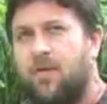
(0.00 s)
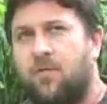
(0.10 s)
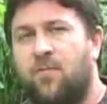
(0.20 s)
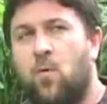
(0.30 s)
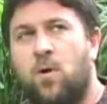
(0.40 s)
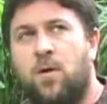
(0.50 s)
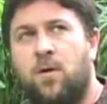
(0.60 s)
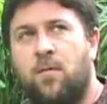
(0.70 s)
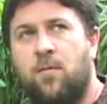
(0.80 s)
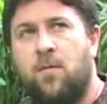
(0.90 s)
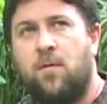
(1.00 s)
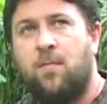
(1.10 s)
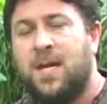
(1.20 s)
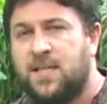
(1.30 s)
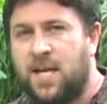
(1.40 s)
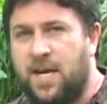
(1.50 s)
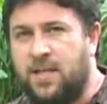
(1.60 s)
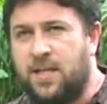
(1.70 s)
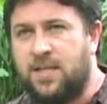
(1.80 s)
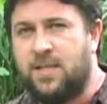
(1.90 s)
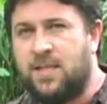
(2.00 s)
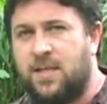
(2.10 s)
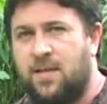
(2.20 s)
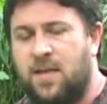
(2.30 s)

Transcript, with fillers: For many scientists,